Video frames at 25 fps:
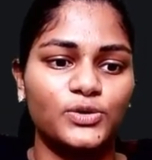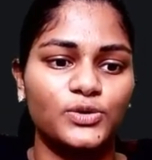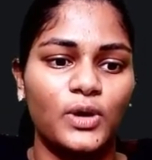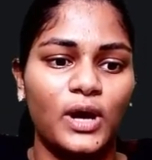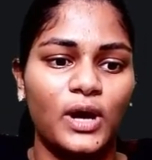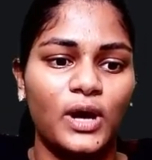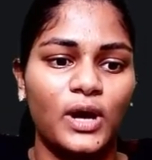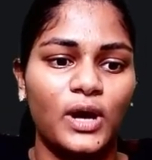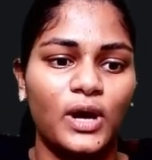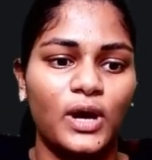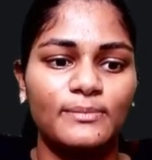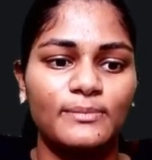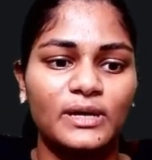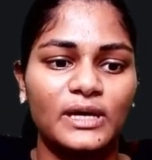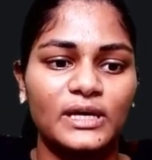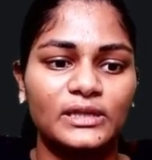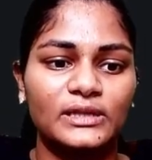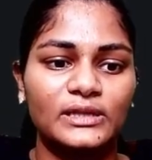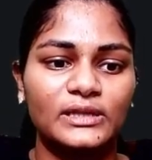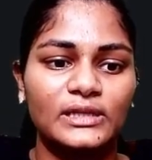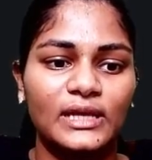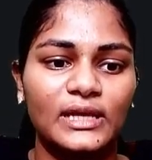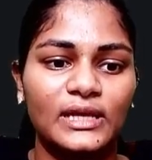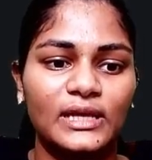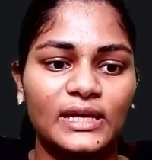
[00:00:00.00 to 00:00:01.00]
So I
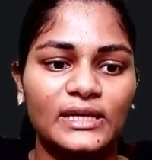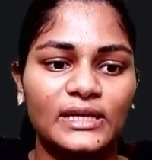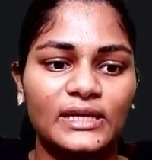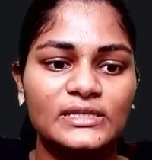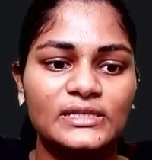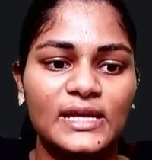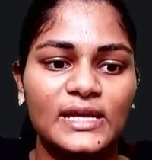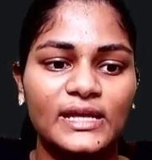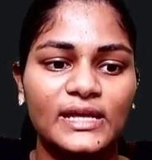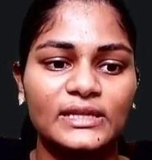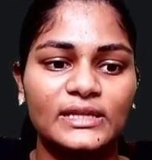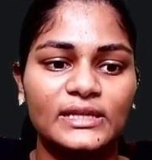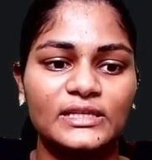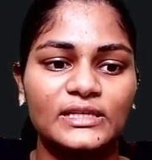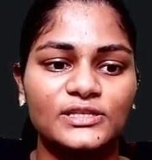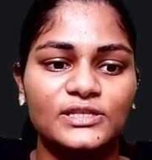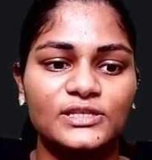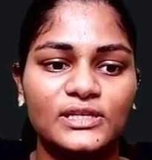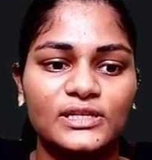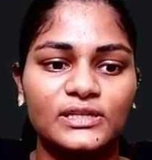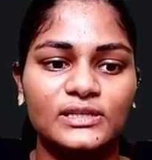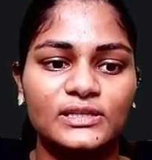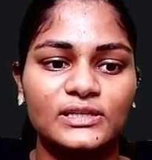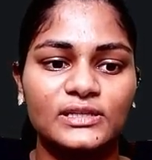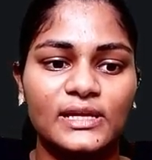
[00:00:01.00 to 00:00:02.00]
make the lines like
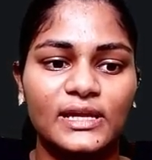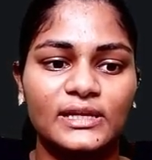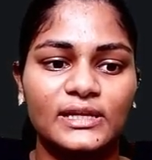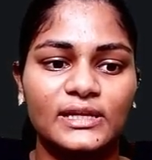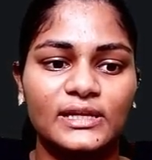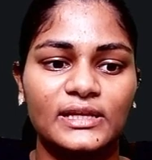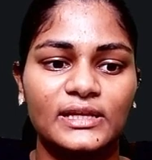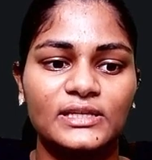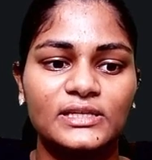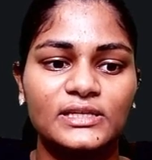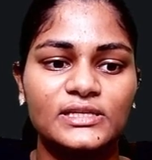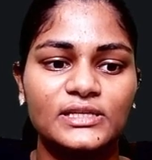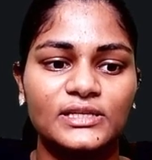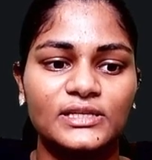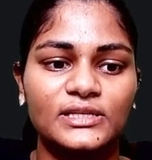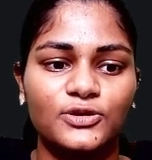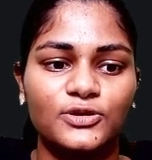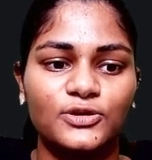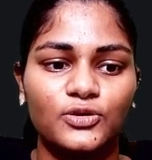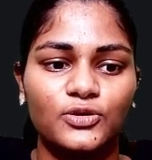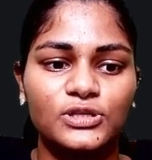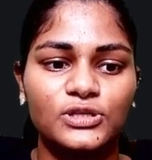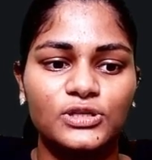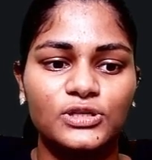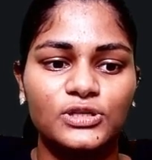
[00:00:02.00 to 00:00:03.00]
this it
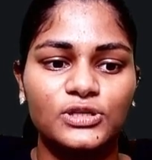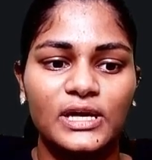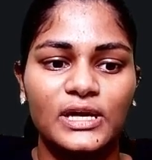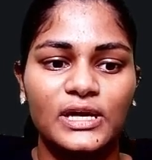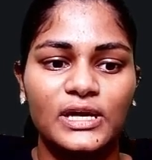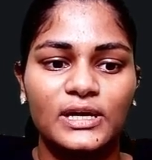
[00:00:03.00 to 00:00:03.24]
goes.